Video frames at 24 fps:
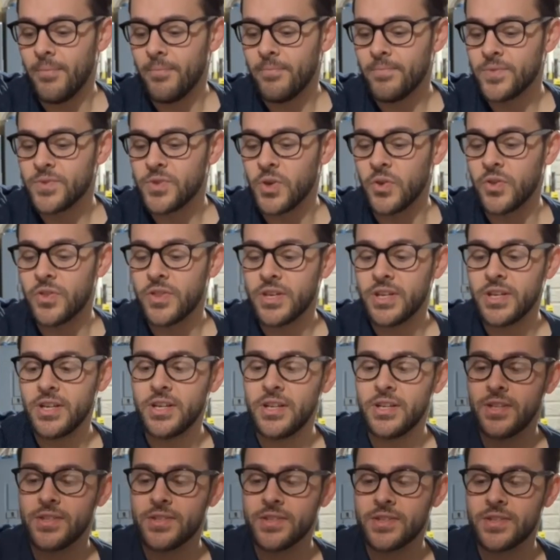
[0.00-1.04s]
So
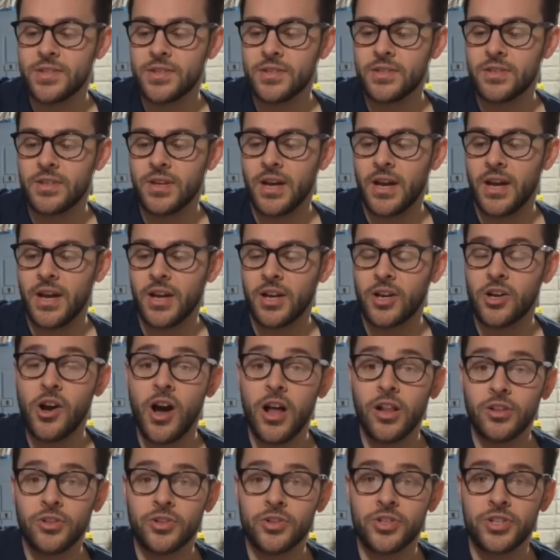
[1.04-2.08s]
these
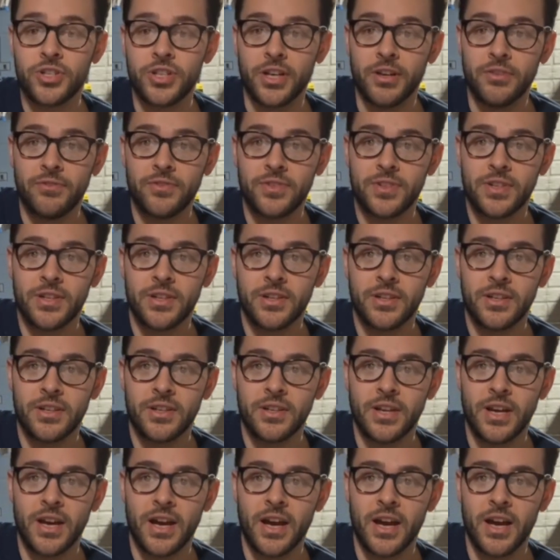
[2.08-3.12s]
color shift
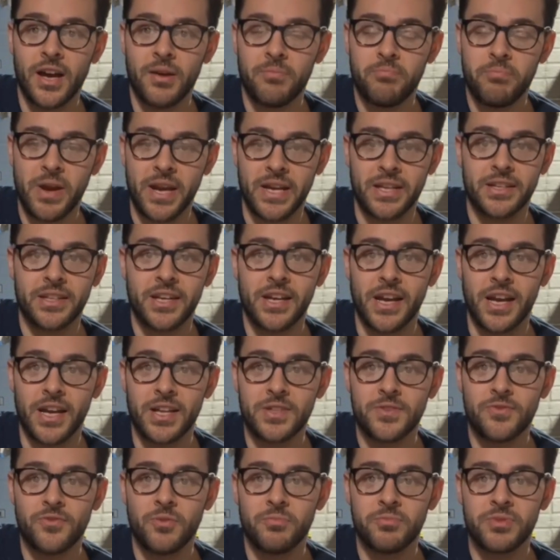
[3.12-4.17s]
paint
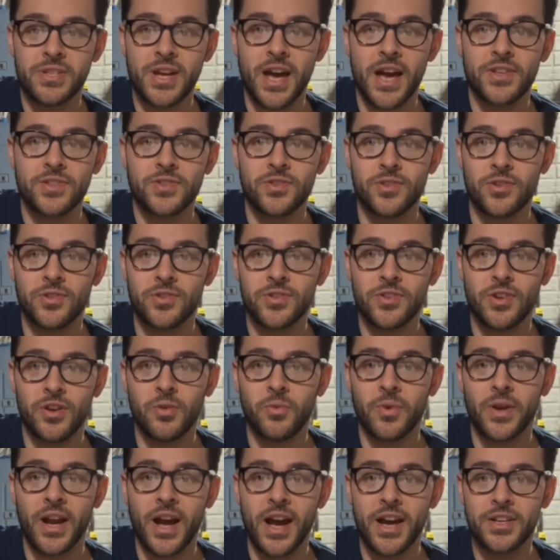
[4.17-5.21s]
cans from Testers are
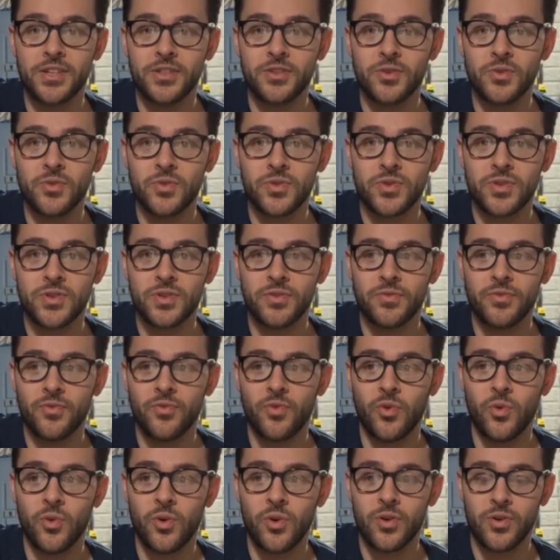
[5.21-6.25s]
what I used
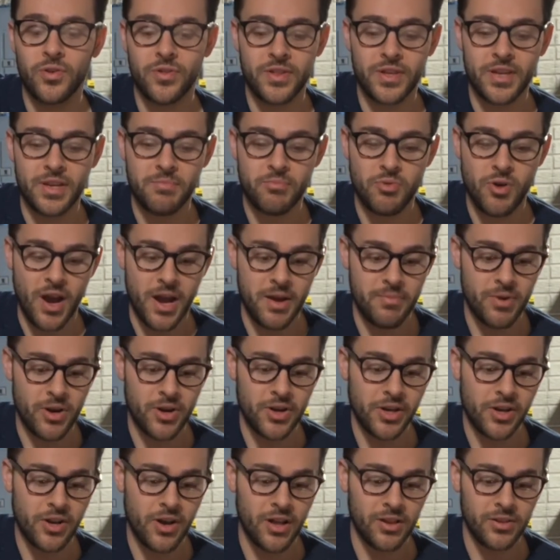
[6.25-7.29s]
for the
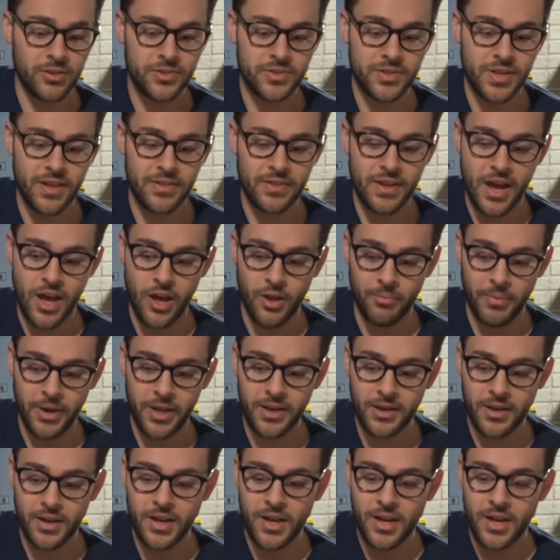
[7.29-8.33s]
primary colors on the helmet.